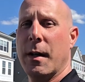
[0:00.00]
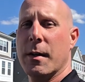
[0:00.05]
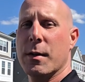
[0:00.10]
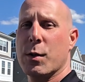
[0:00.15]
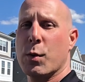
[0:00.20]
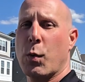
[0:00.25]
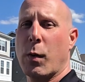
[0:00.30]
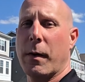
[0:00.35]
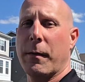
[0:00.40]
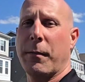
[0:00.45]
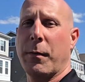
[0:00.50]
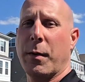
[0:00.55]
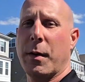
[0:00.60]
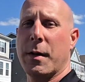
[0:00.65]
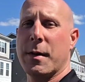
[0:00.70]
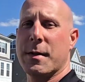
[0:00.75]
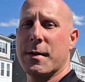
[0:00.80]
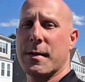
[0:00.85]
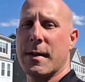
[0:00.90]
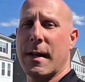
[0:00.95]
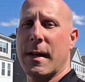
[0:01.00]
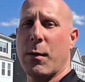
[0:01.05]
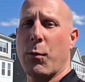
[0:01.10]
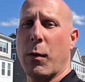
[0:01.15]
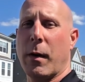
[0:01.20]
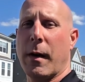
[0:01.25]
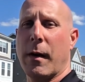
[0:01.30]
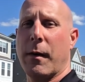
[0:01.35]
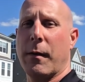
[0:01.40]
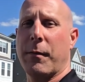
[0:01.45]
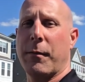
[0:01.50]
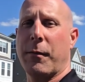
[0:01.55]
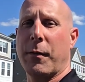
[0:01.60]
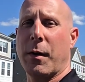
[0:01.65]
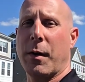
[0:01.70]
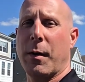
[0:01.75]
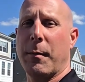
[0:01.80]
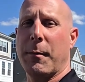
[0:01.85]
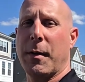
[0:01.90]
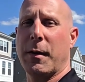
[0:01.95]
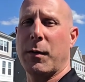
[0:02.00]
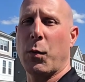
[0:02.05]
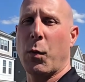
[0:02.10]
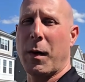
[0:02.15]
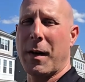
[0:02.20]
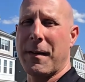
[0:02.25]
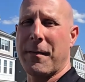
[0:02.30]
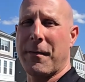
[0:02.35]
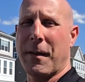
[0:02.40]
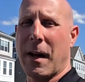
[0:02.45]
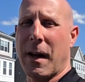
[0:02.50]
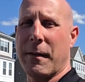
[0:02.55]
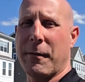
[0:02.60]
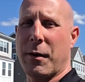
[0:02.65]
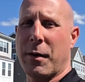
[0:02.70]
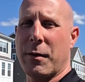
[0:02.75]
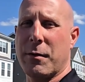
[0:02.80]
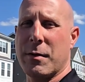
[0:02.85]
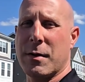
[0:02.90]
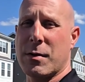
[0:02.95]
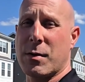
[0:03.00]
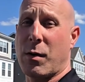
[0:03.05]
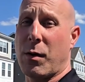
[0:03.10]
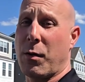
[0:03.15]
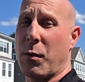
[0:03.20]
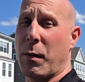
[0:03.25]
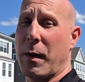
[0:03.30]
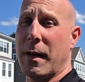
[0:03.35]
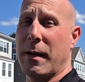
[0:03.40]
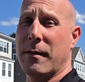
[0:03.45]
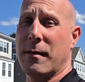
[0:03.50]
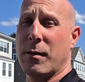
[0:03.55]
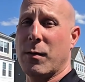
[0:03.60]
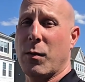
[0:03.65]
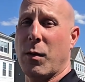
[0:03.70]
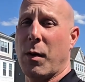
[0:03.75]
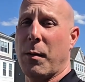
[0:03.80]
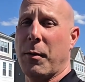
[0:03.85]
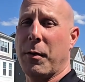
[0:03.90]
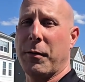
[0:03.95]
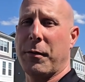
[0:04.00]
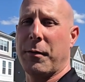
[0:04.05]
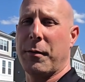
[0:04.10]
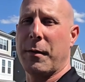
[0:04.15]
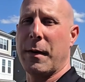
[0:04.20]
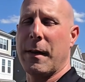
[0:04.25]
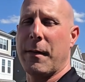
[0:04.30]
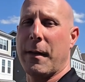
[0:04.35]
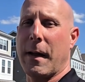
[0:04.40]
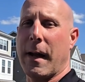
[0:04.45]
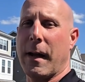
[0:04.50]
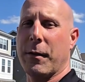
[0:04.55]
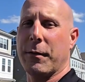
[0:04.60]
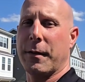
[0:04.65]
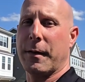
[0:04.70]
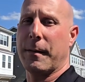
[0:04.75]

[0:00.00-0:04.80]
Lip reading: Square footage is anywhere from the 2500s all the way to almost 3,000.